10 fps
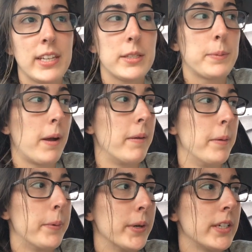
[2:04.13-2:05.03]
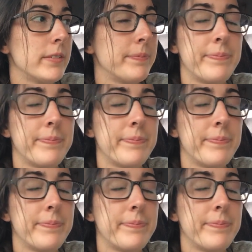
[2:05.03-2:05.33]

It's probably important.